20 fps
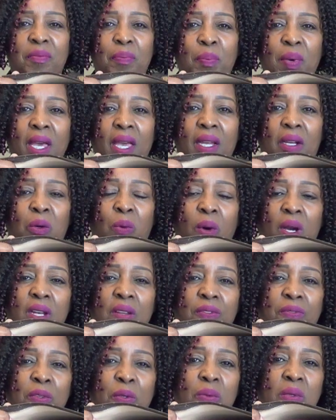I've packed quite
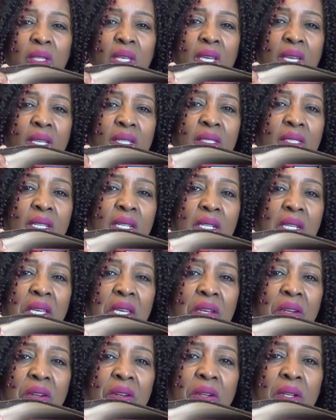a few things in
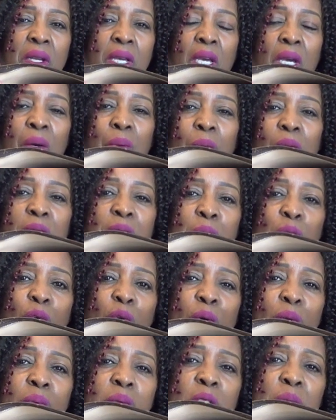here with
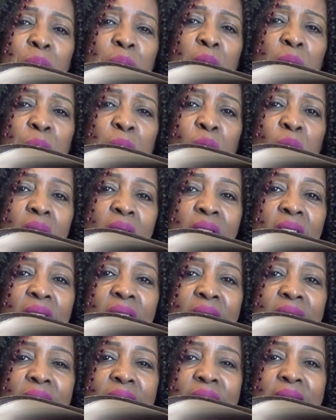room to put more
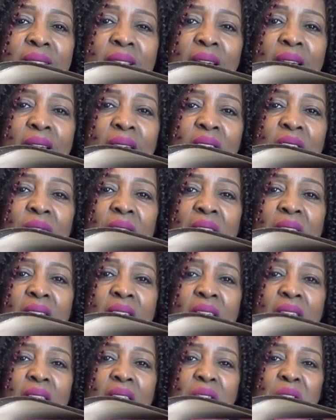things inside if I
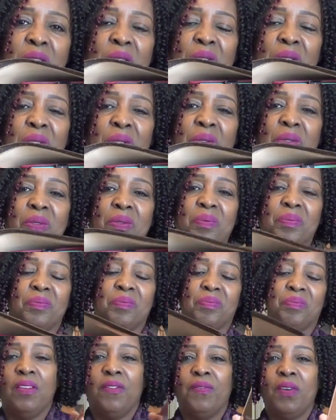needed to.
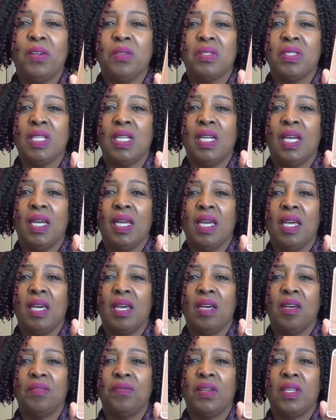The first thing I
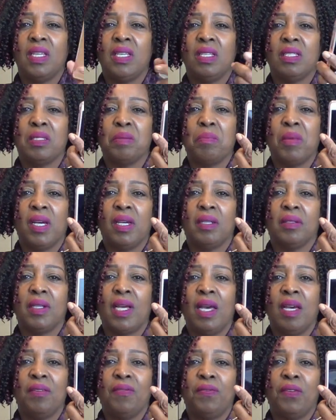have is my
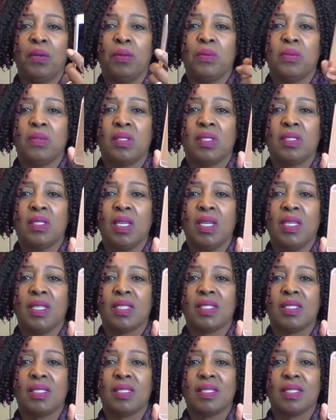iPhone
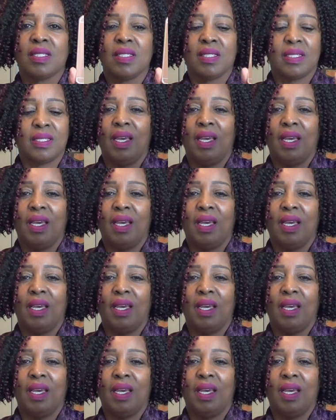6.